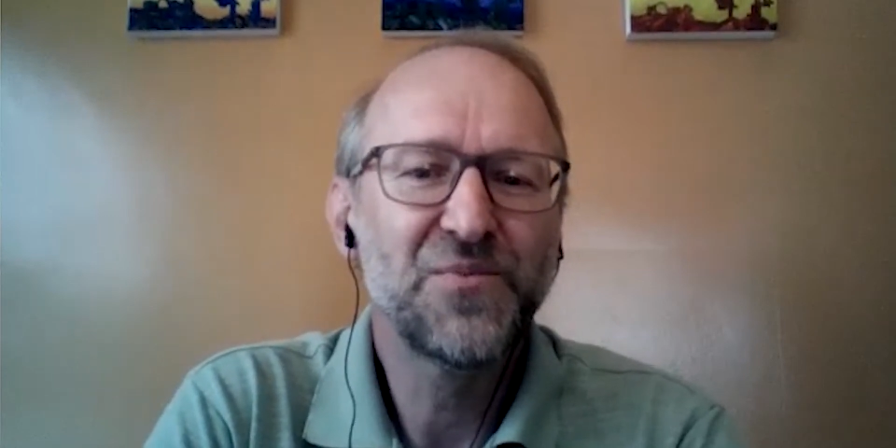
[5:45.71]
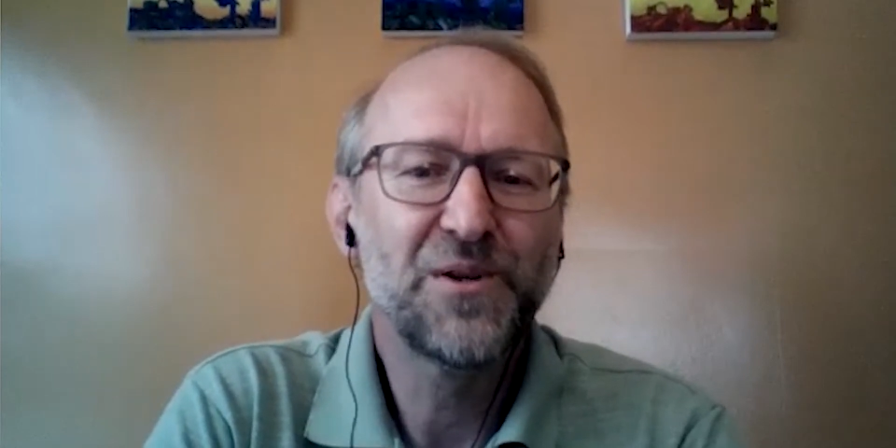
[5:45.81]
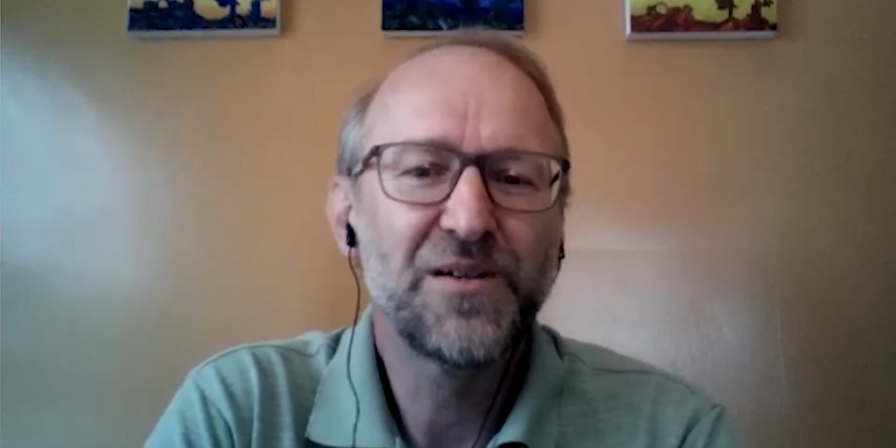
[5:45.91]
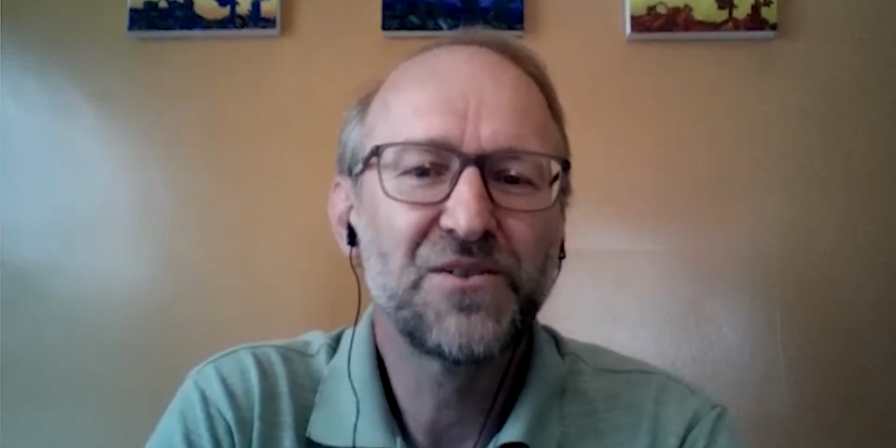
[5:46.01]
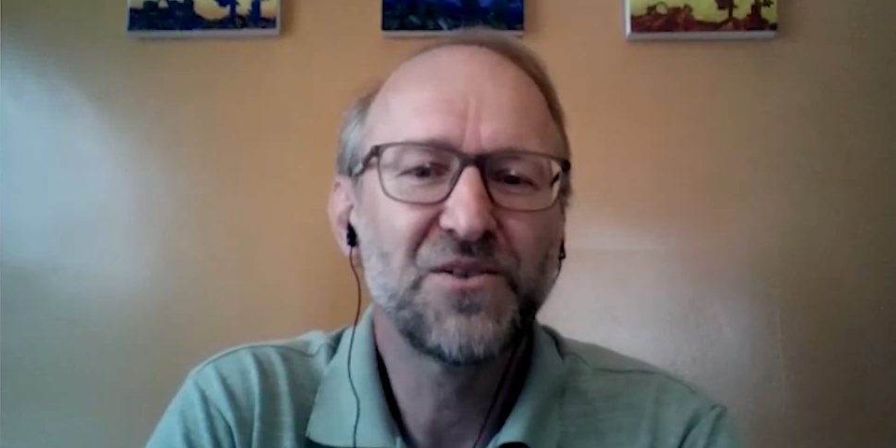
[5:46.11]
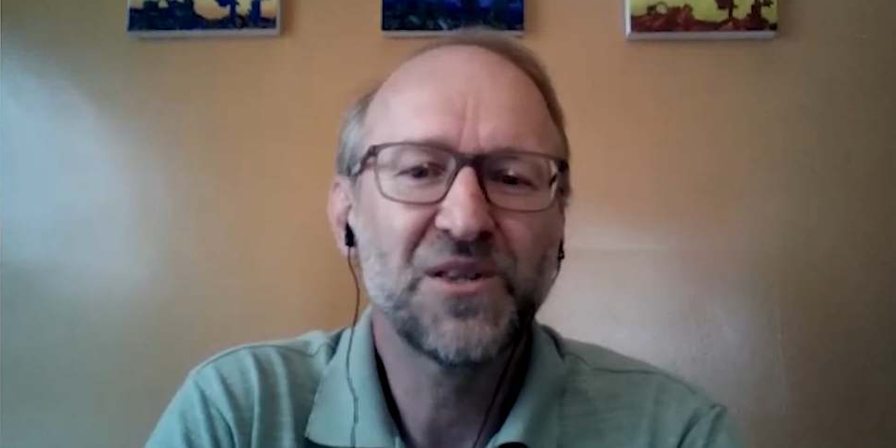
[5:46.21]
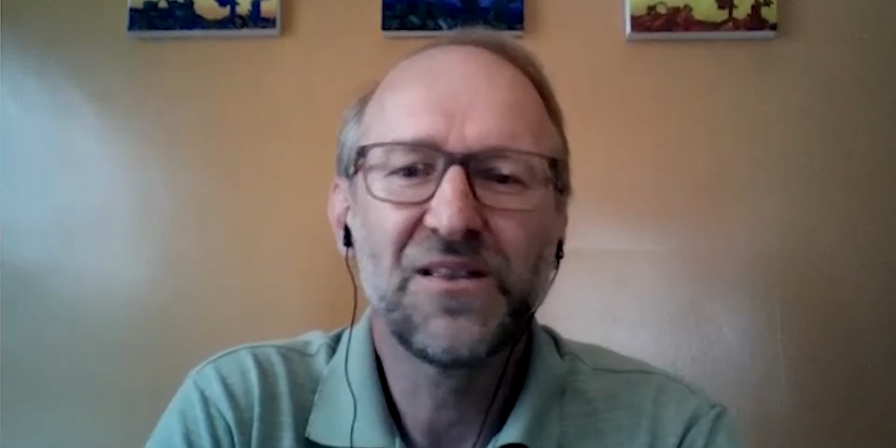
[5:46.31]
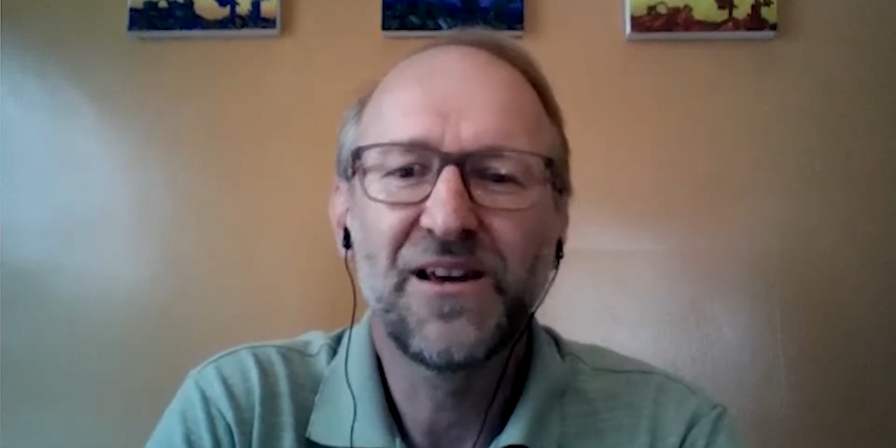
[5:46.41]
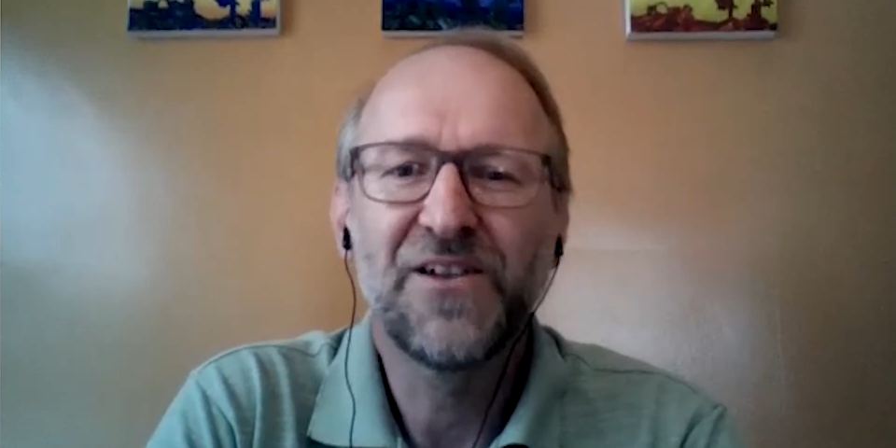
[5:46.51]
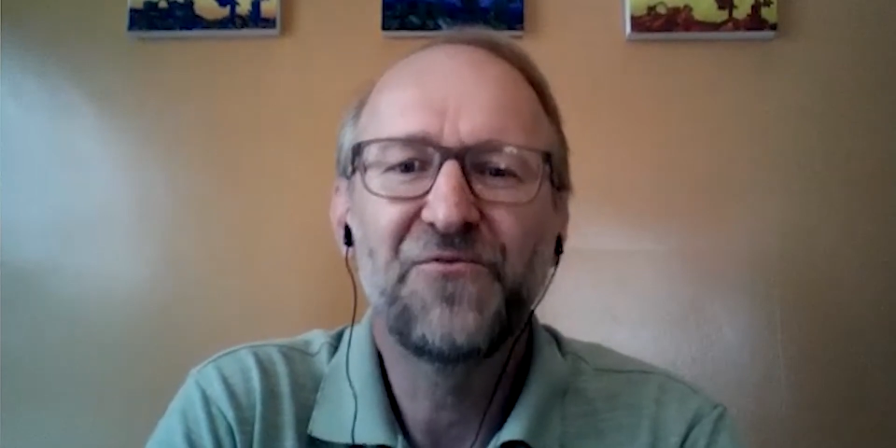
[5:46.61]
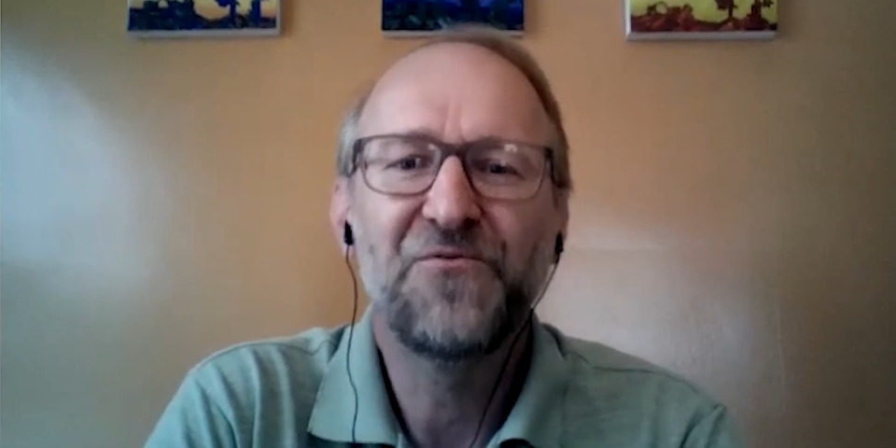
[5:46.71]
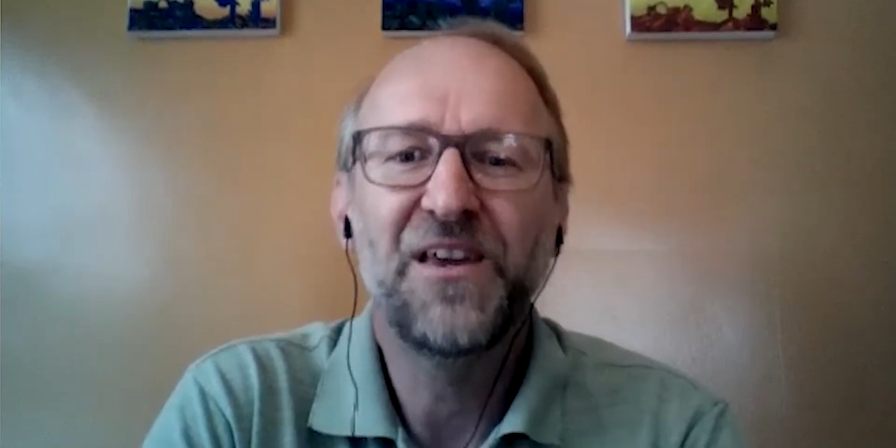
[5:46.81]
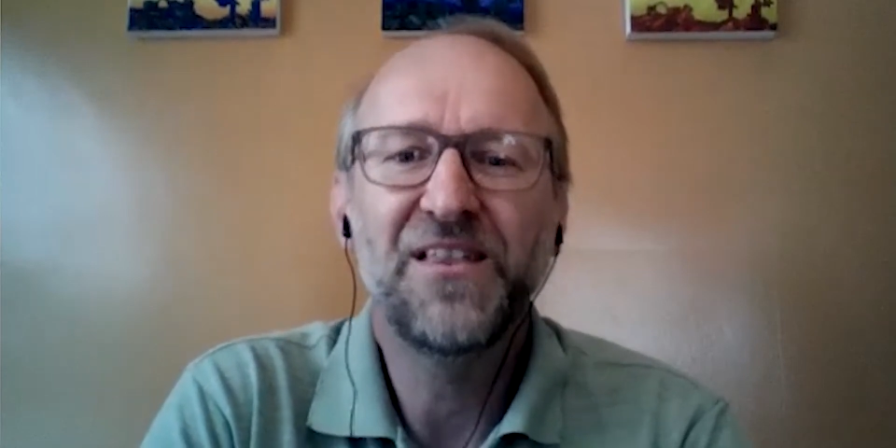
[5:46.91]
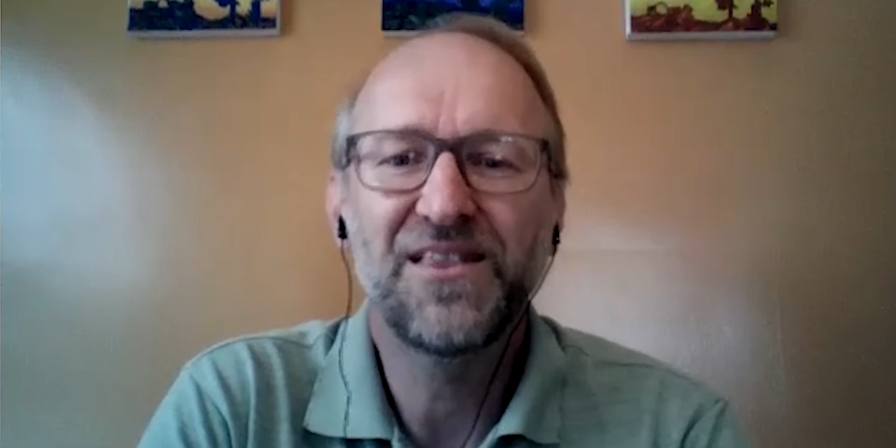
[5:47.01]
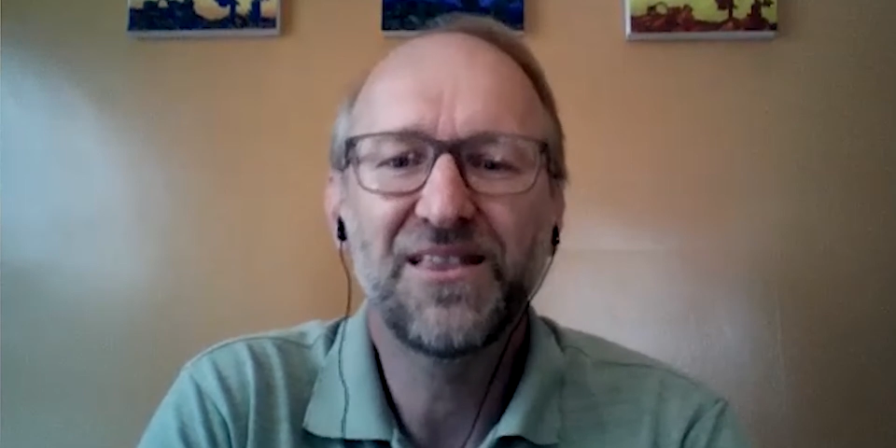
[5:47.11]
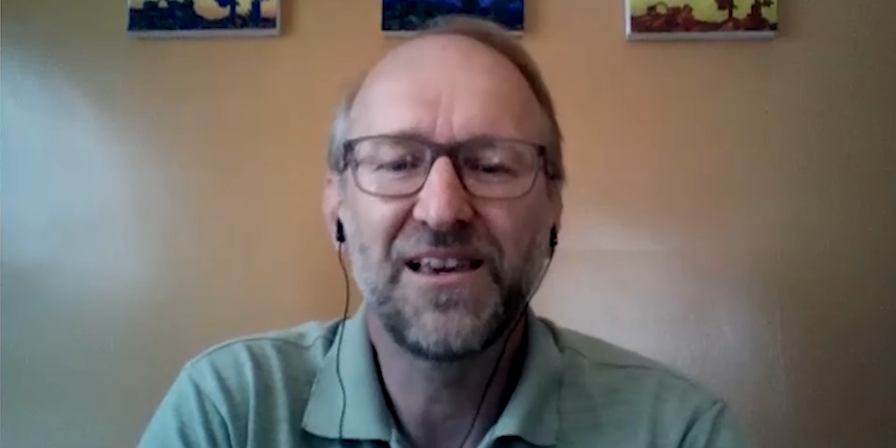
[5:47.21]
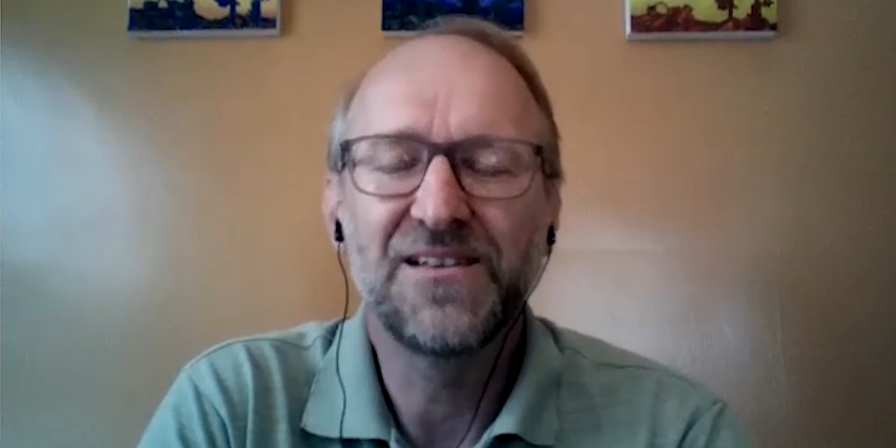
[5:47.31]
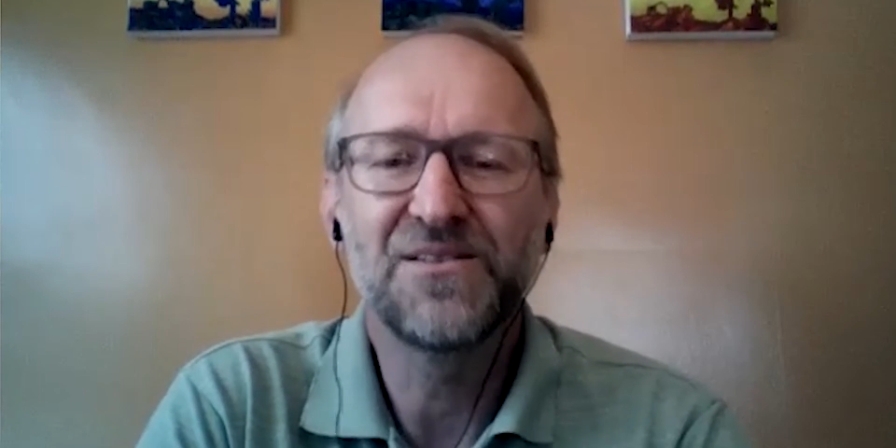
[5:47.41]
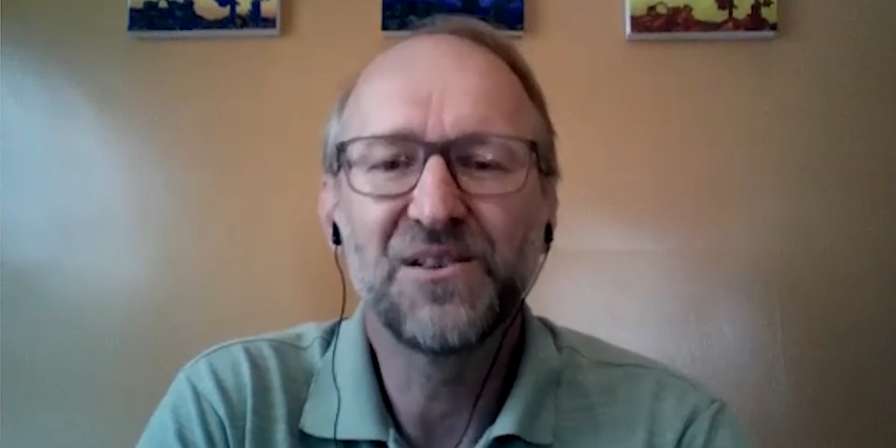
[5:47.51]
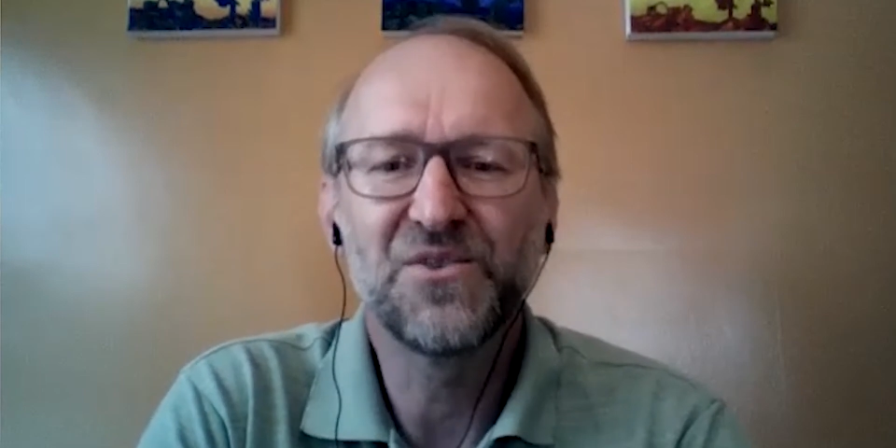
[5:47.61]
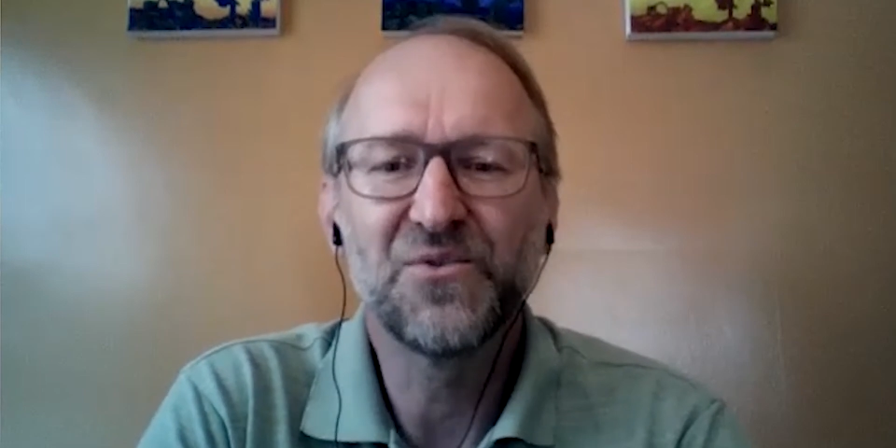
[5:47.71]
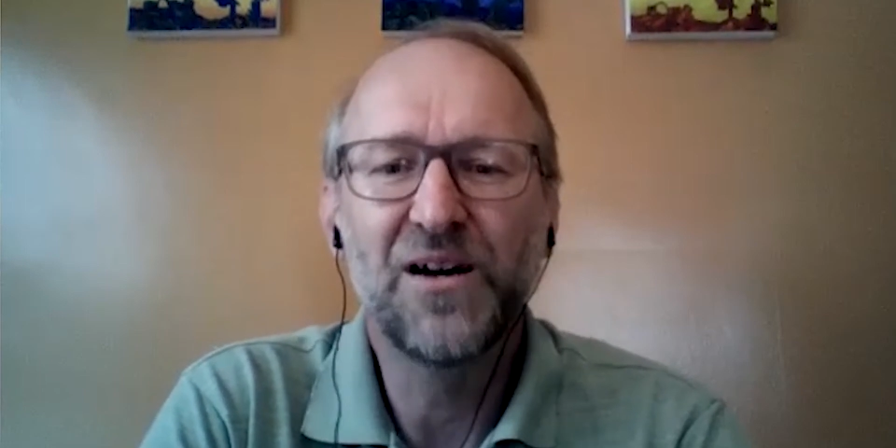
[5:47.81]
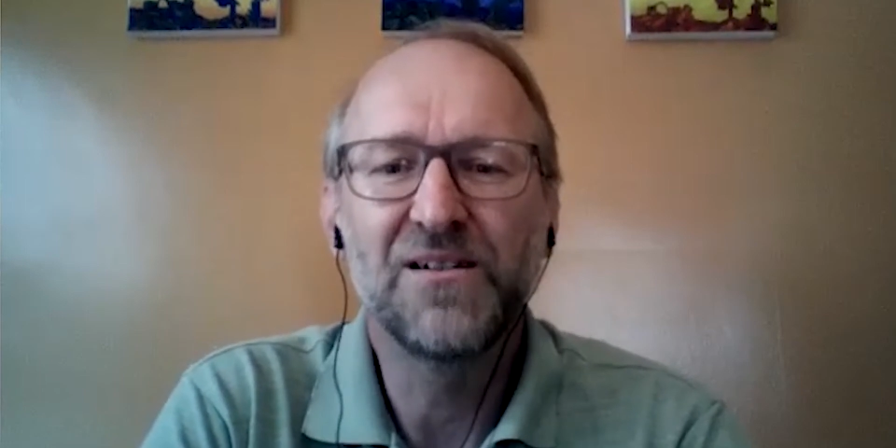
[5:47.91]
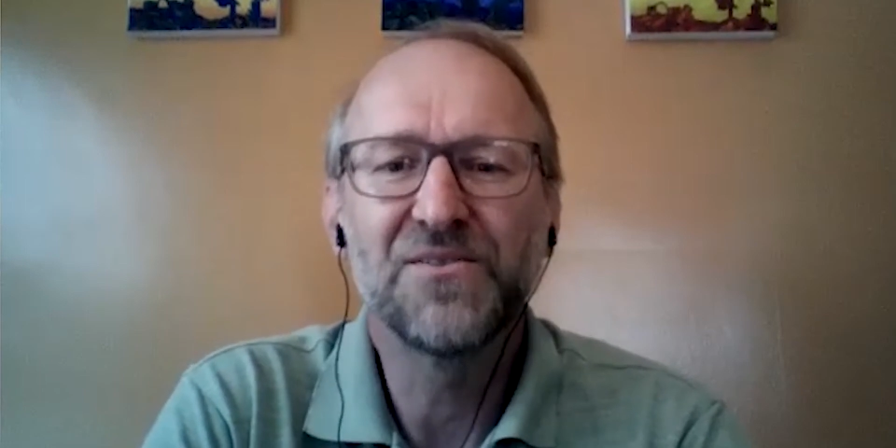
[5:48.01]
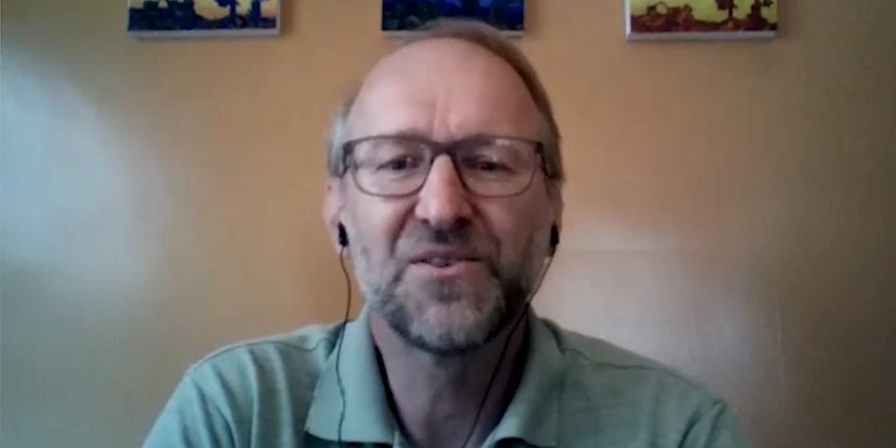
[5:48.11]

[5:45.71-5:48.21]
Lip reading: but just a lot of faith things as well.